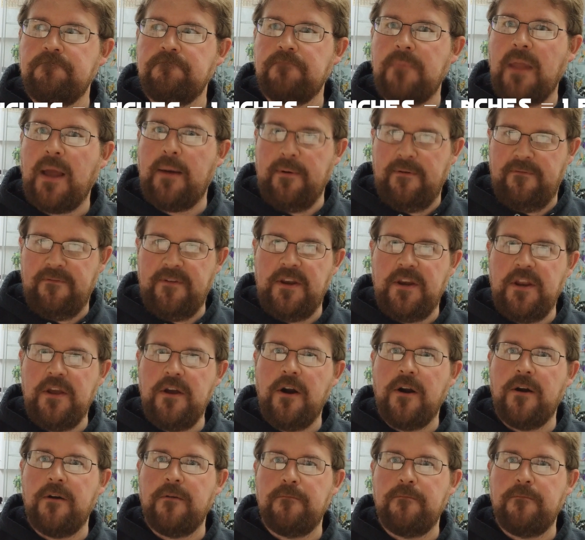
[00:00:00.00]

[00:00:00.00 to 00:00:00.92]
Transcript: How many feet in a yard?